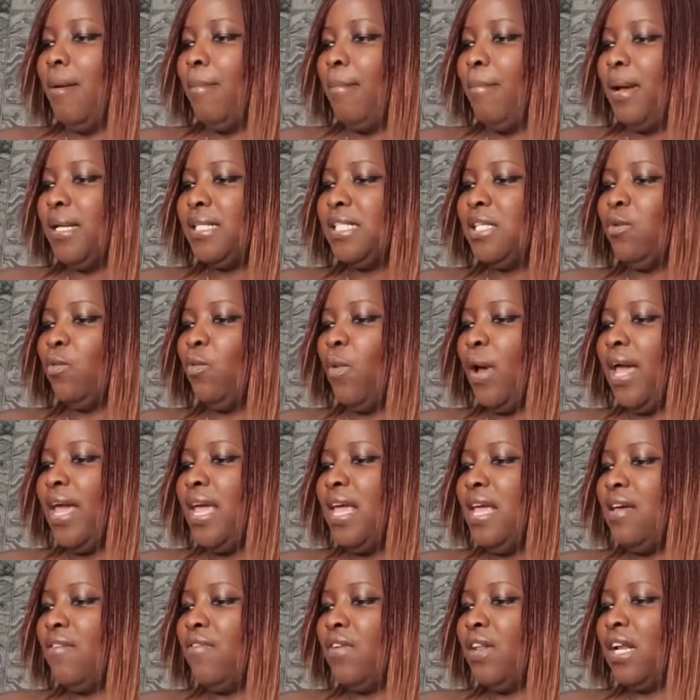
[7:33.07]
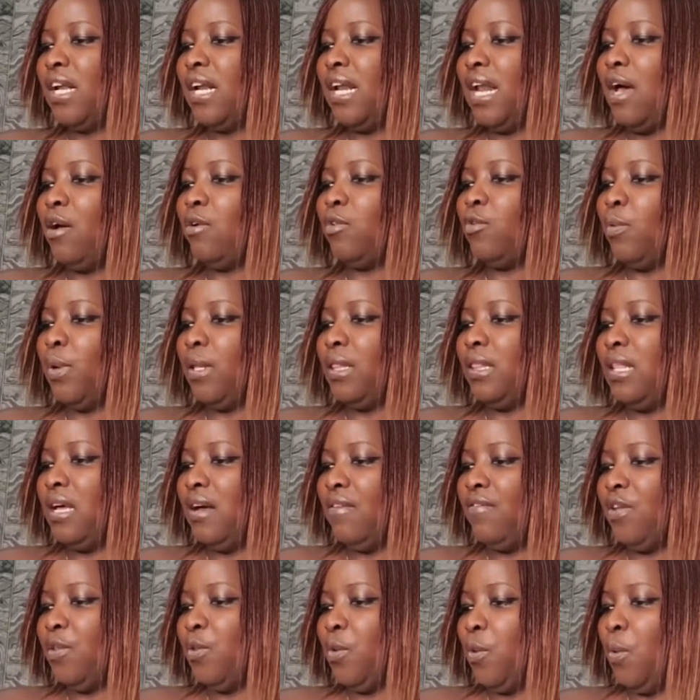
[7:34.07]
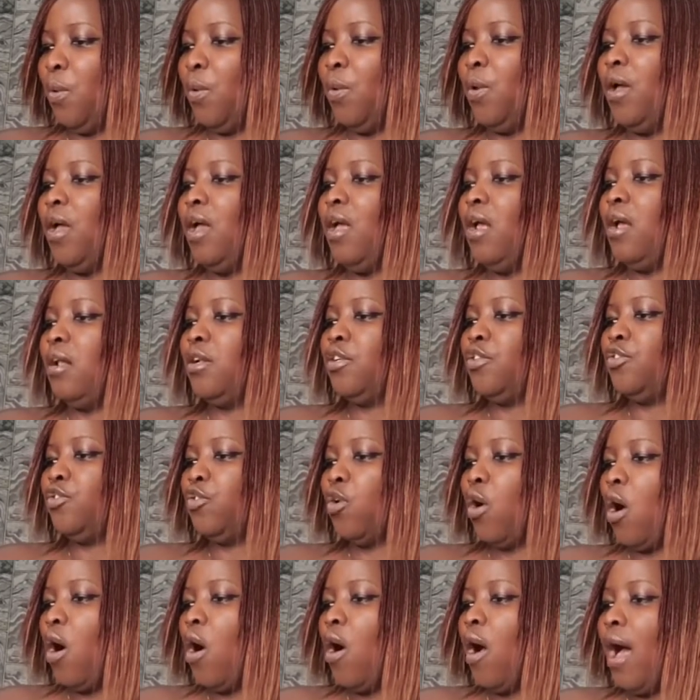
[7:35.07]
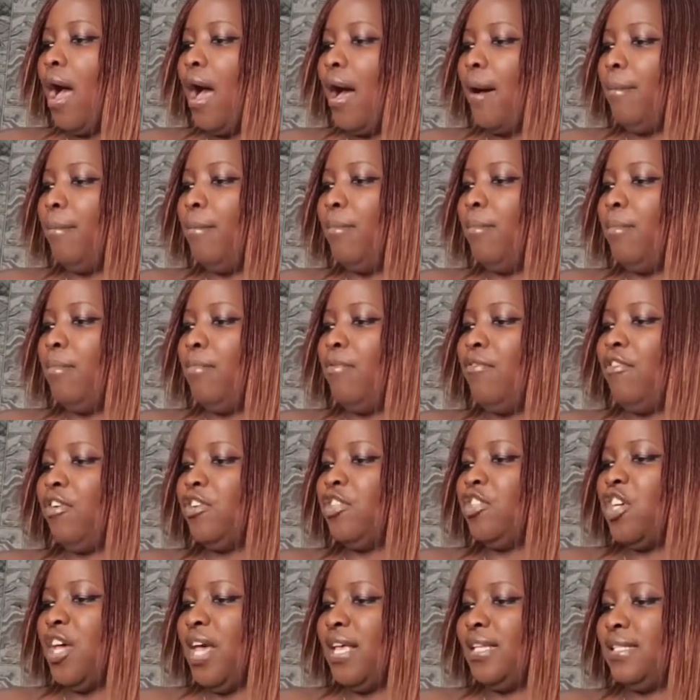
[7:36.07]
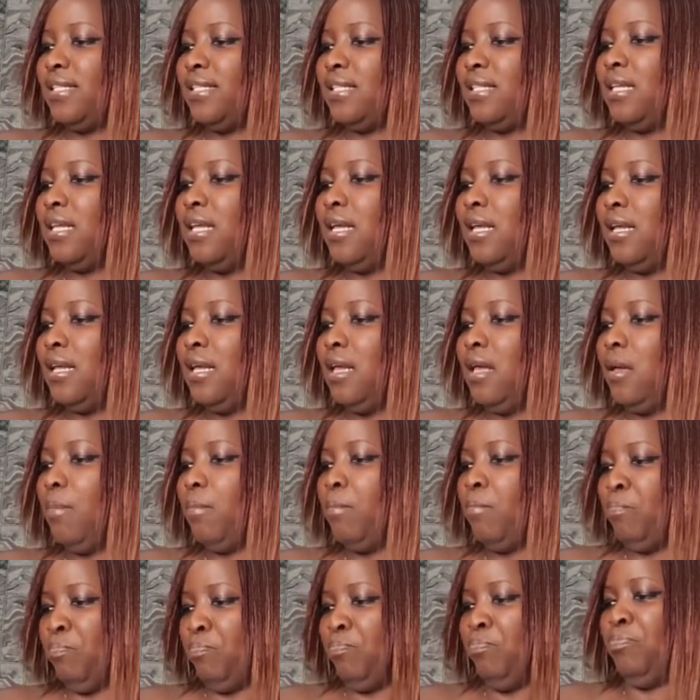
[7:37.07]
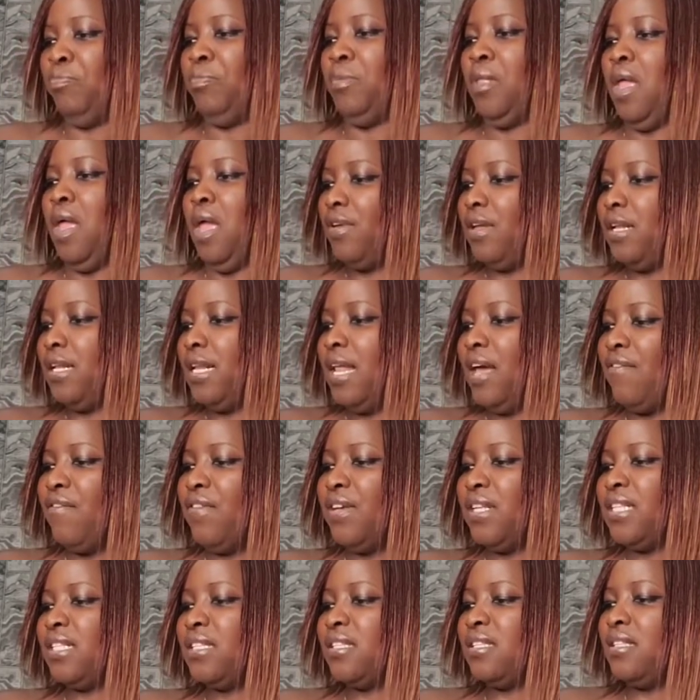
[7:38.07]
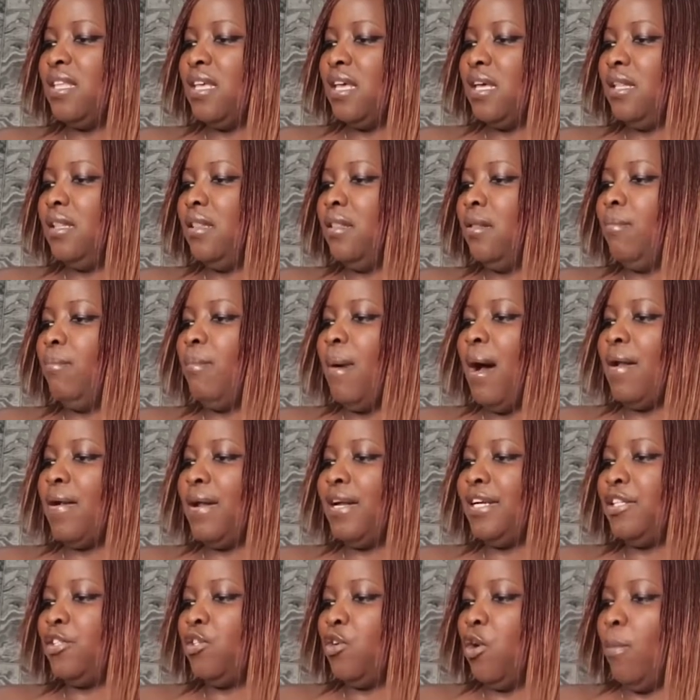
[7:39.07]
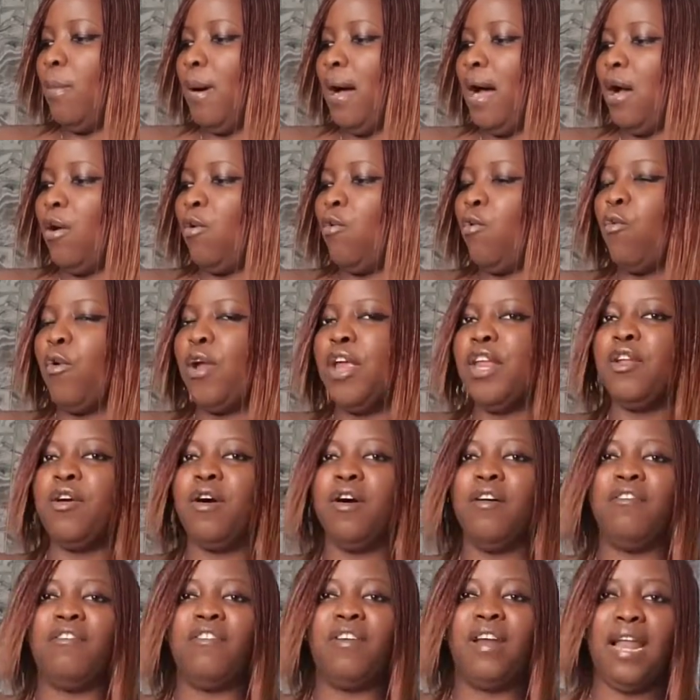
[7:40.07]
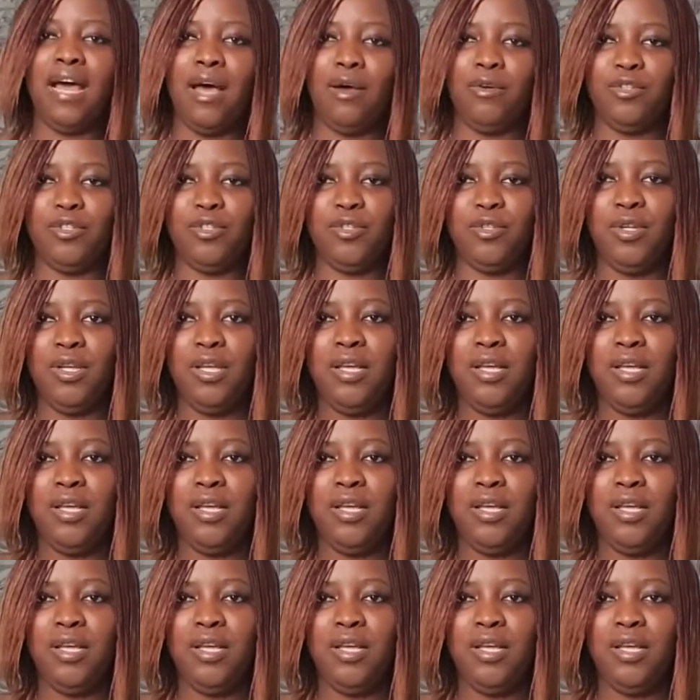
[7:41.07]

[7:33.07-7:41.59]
Person where even clout with Davido. Draw for chess. David still married Choma, Queen of Clout.